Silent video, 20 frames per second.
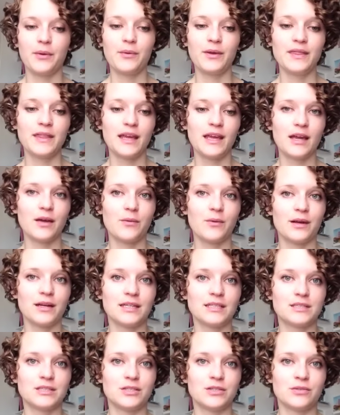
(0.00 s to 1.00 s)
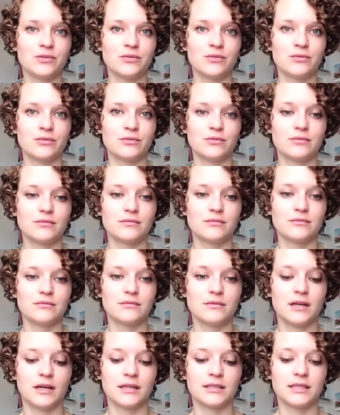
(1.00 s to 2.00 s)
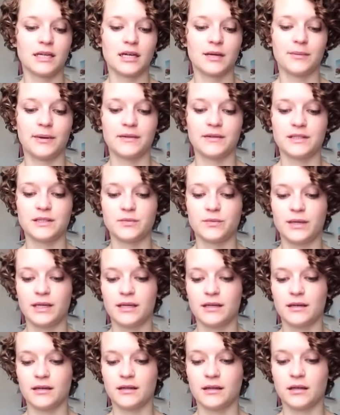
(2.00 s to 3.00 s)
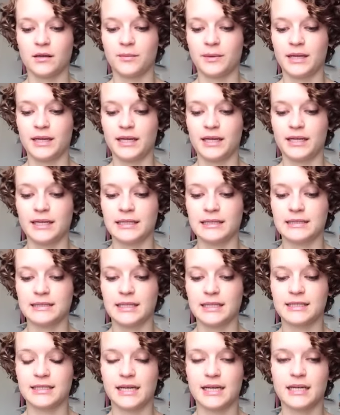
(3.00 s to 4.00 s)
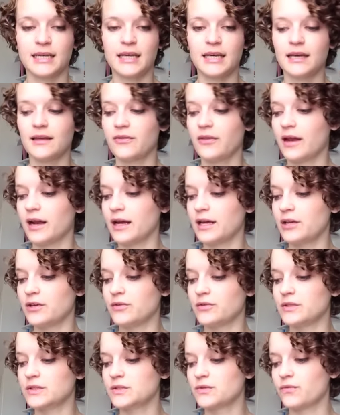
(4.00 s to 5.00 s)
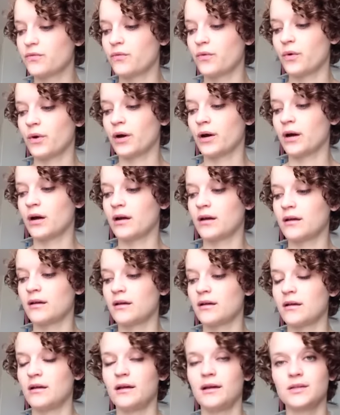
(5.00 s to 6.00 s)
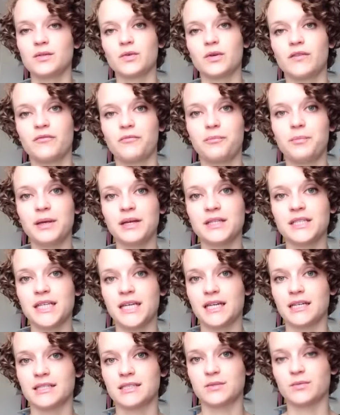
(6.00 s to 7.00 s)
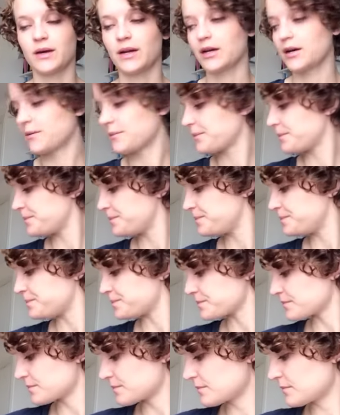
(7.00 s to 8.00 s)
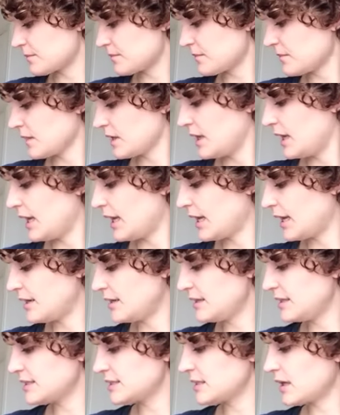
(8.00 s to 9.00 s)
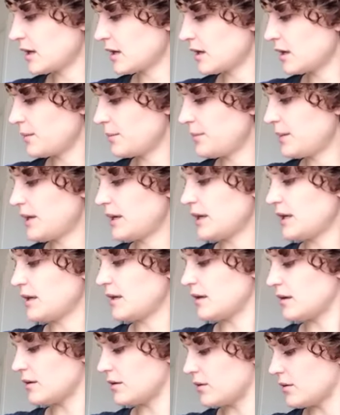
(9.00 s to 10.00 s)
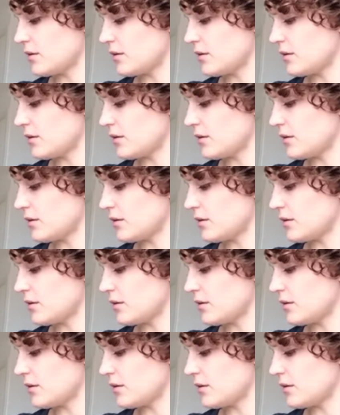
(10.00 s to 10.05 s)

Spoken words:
one thing I wanted to talk about this week a little bit is a technique that I use for sort of building a sweater. And it's not going to be